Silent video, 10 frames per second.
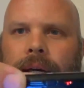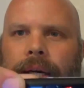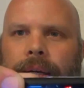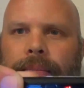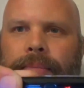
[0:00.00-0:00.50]

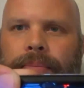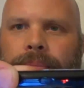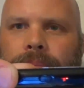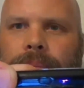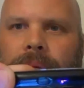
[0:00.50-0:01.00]
and it
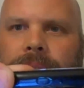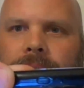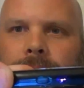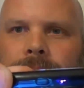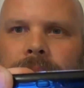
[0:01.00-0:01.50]
blinks a
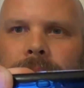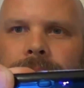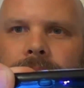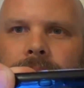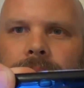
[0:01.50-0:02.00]
couple times
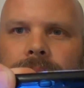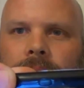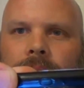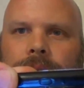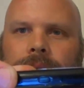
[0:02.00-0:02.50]
and then goes
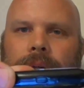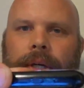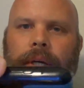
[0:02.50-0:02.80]
off.